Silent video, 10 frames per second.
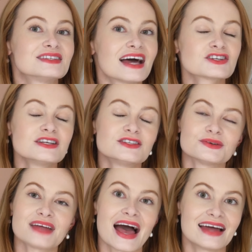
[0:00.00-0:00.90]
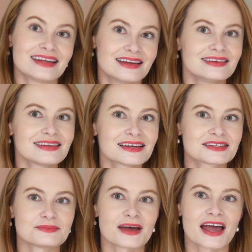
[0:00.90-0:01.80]
they actually don't add anything
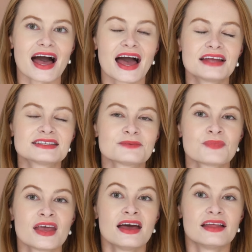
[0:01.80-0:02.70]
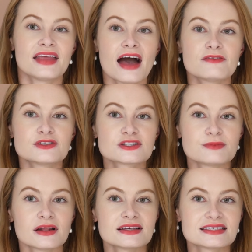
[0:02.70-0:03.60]
to my height. They have the
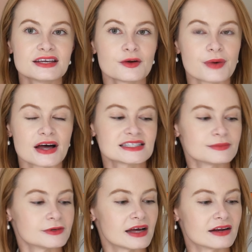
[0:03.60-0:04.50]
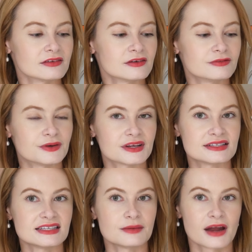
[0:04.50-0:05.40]
smallest heel possible. I don't know if you can
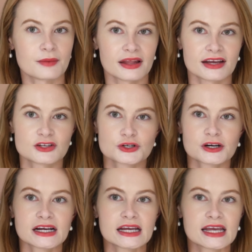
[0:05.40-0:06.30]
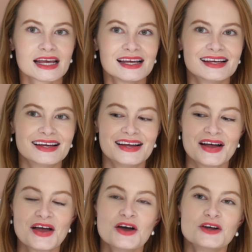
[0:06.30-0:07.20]
see, but I'm like trying
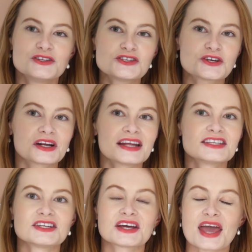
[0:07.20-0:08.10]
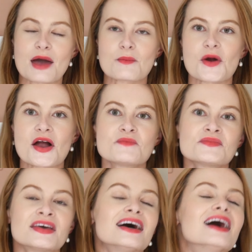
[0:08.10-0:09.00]
to turn it to the camera.
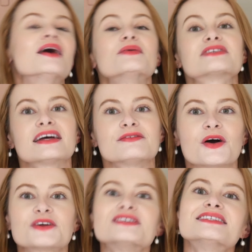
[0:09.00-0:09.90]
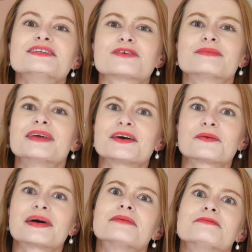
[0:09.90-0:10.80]
It's kind of hard to see from here
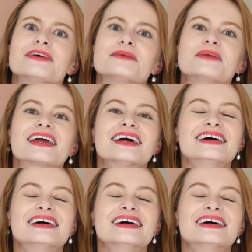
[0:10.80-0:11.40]
what I'm filming.